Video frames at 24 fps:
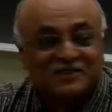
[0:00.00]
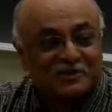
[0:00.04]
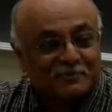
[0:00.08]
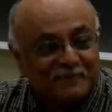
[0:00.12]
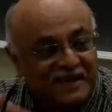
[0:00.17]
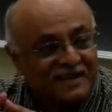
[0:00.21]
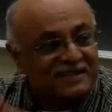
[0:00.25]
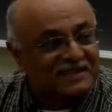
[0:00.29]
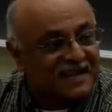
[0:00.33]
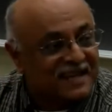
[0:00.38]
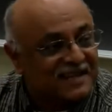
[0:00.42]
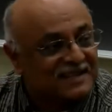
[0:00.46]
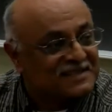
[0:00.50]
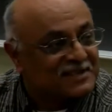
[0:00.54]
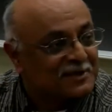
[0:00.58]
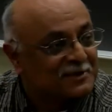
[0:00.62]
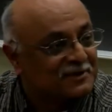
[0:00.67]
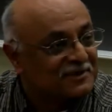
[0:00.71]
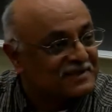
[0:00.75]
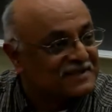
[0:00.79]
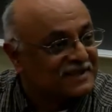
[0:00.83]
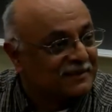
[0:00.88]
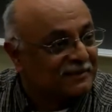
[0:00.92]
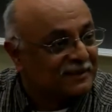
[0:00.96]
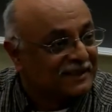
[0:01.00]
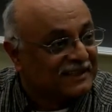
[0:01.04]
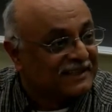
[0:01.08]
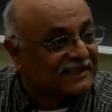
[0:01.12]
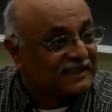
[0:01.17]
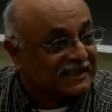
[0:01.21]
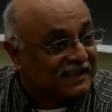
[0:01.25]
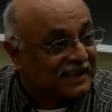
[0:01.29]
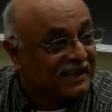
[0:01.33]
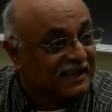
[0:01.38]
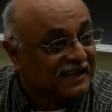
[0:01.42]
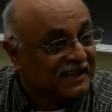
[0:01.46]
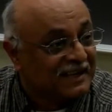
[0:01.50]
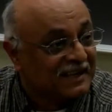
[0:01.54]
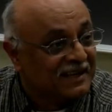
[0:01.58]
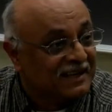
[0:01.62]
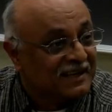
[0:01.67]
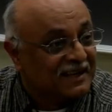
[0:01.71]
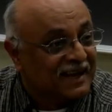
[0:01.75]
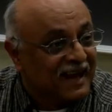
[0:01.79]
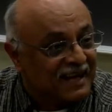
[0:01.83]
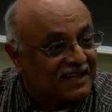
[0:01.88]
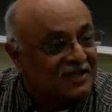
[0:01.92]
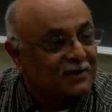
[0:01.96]
to maintain social stability.
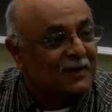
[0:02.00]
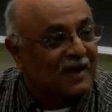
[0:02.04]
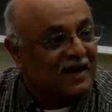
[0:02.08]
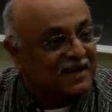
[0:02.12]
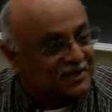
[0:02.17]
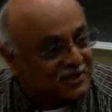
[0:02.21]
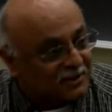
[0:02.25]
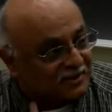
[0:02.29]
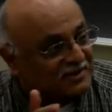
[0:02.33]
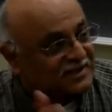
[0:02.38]
Otherwise, you'll